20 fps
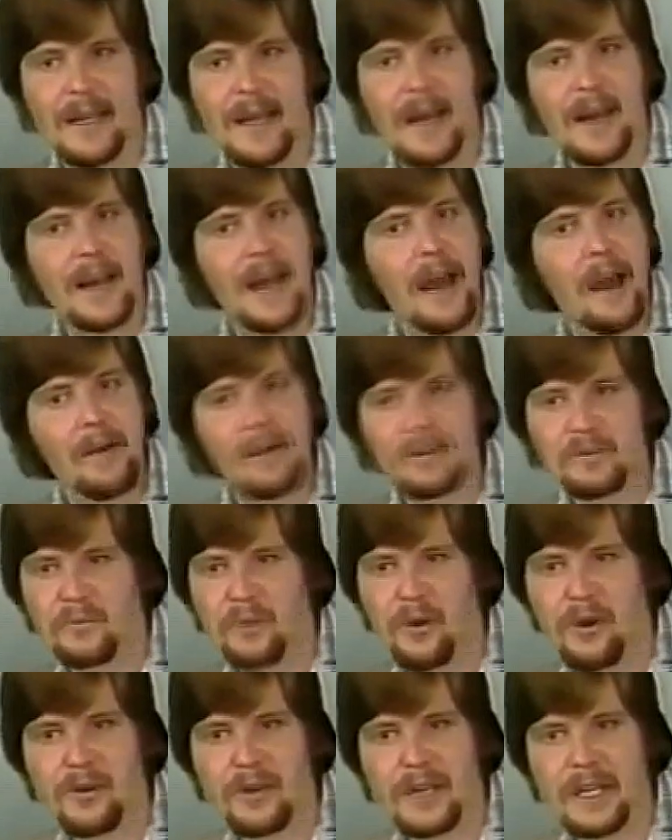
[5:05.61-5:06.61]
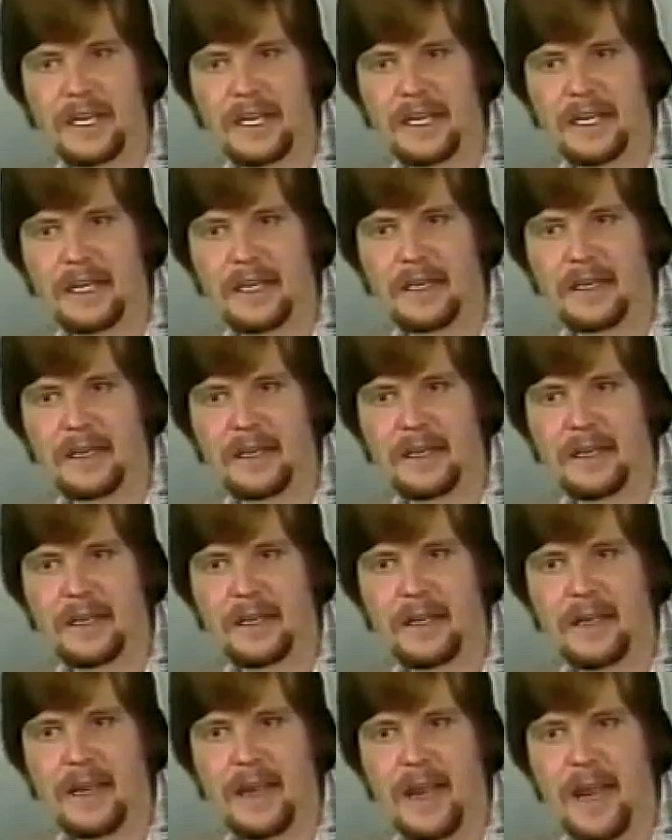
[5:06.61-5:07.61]
And now it's broken.
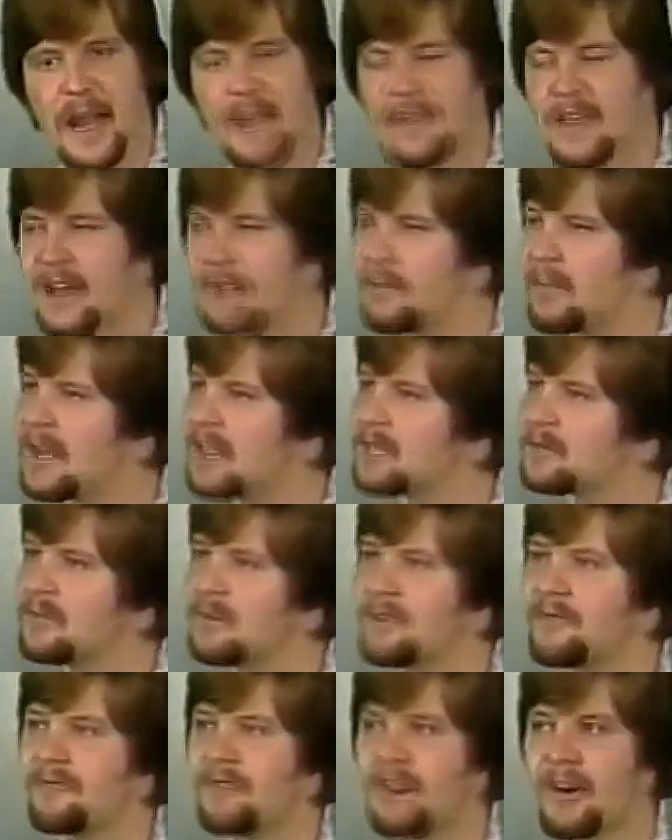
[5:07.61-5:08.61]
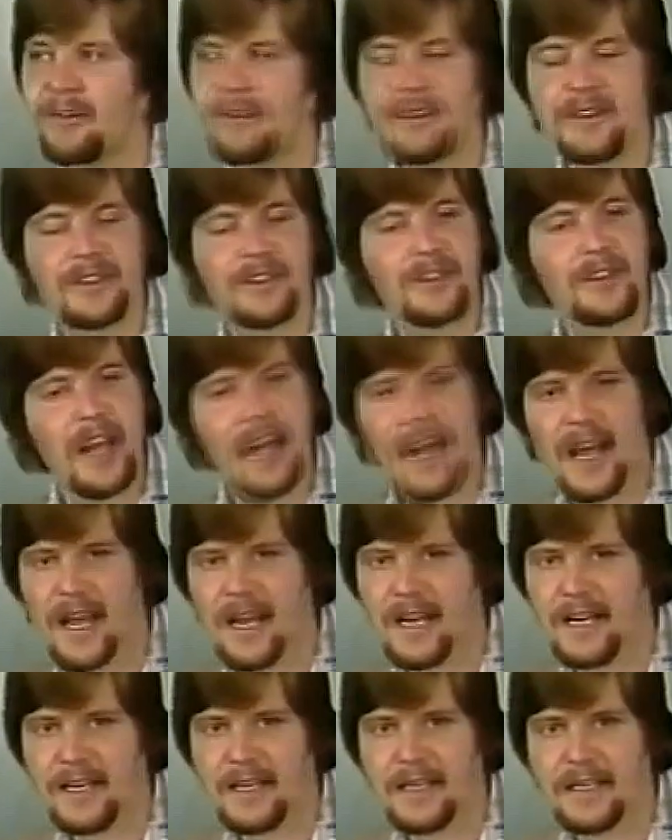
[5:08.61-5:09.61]
And that makes me very
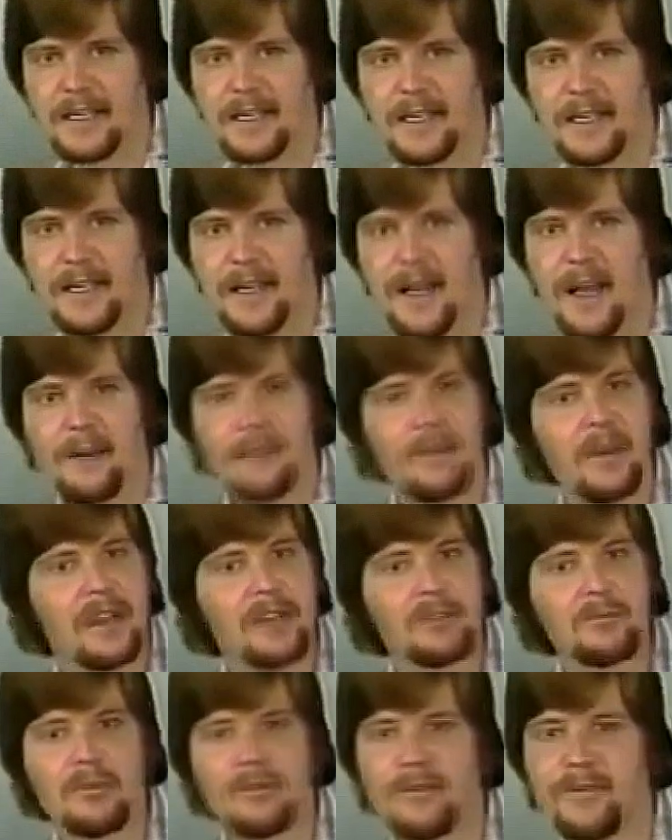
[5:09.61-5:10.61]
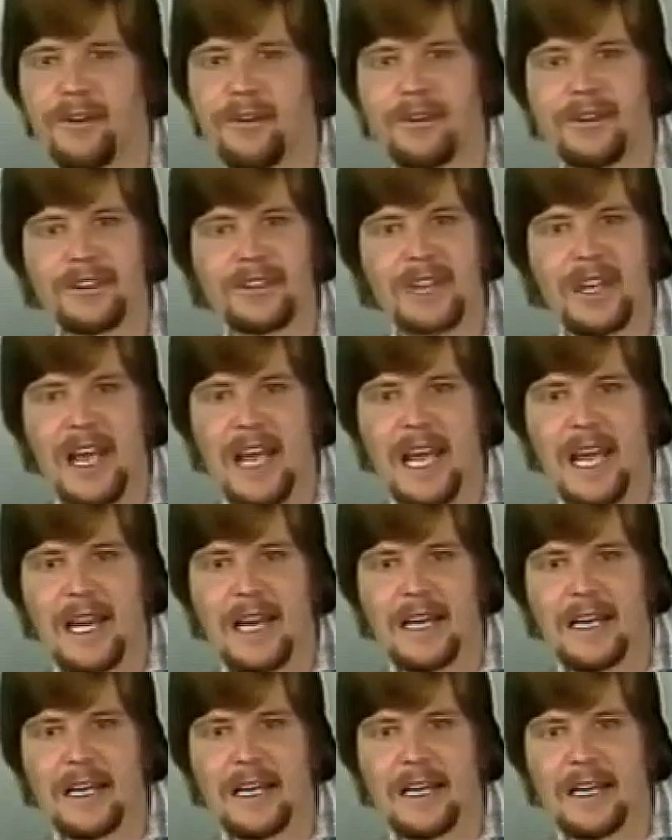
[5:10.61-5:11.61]
sad. That makes me very sad.
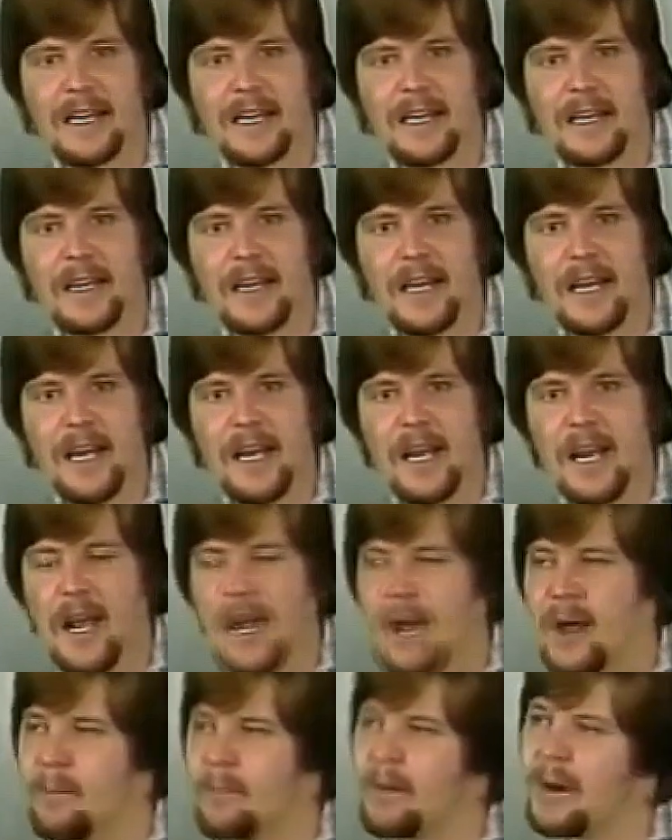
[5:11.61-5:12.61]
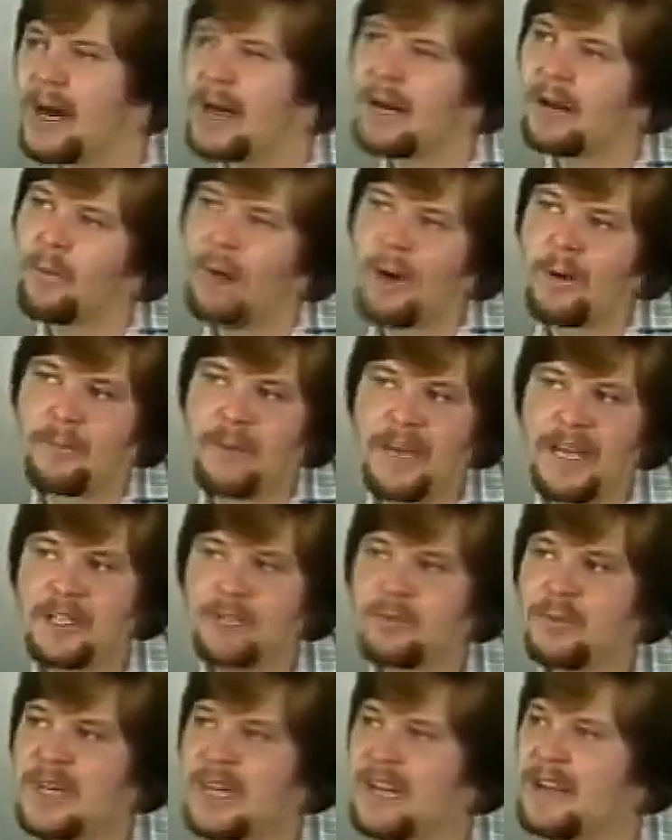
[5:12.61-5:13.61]
But what
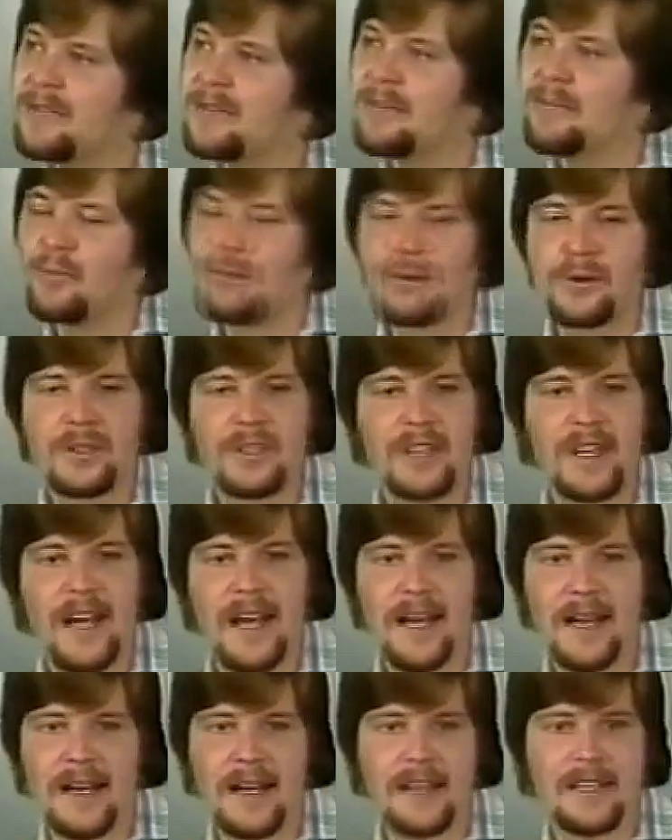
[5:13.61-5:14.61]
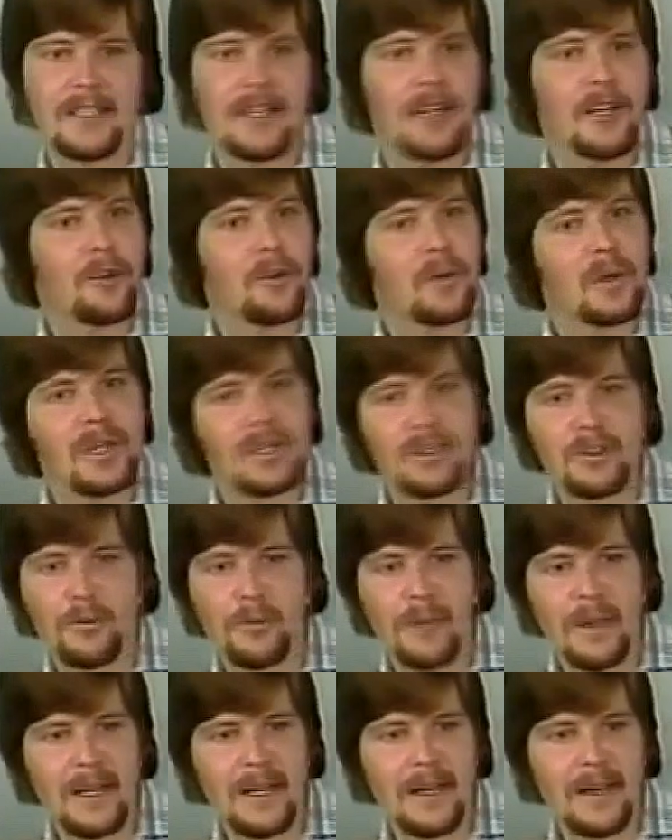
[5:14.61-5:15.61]
makes me even more sad is that you are
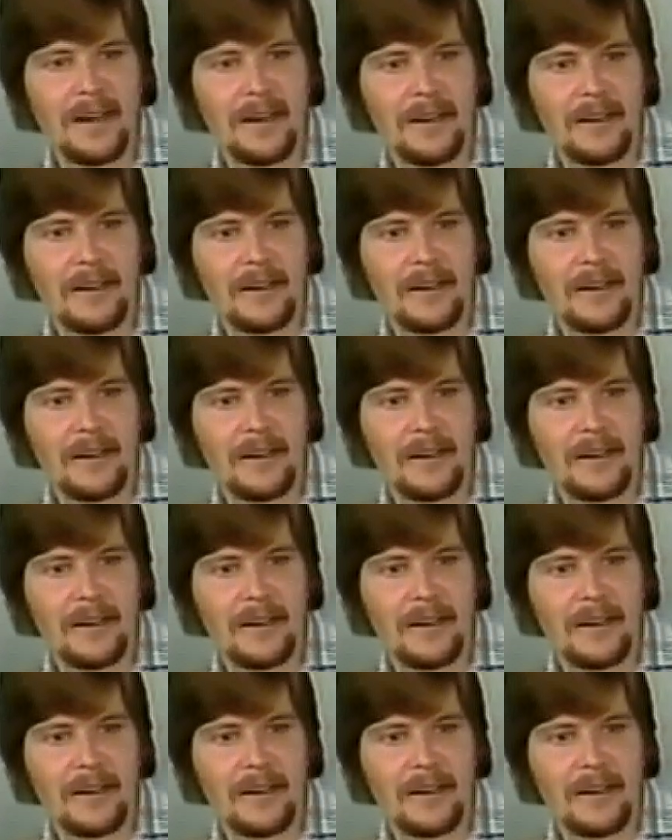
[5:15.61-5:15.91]
disobedient.